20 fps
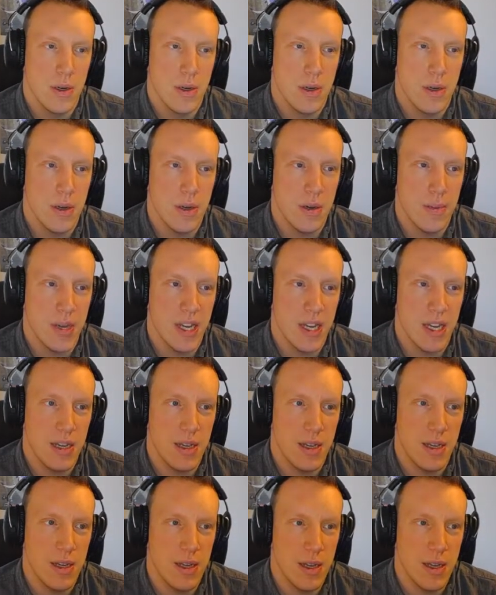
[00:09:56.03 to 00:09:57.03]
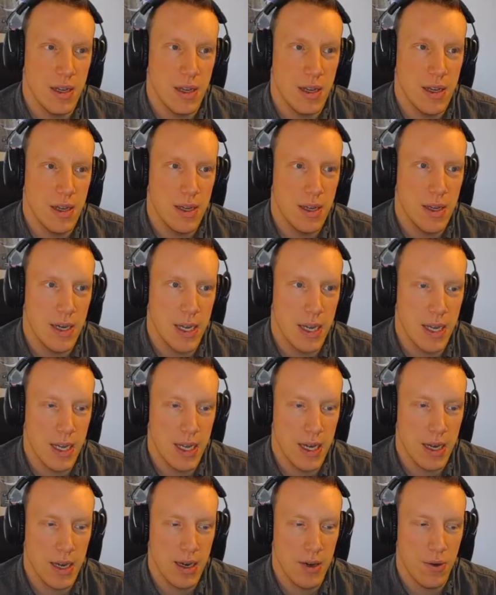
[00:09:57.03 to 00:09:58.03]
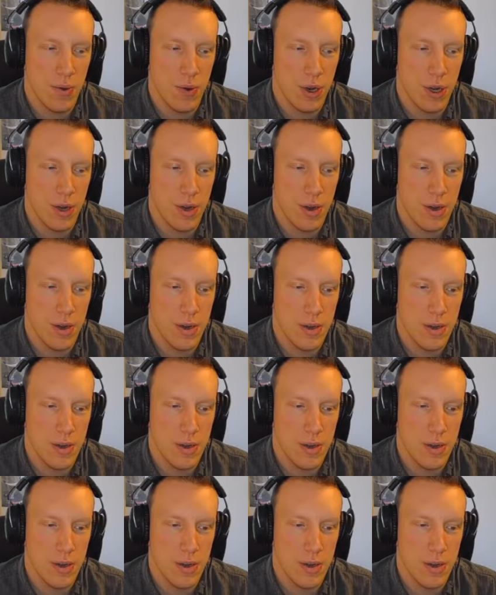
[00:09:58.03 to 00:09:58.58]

Oh man, hit underwater.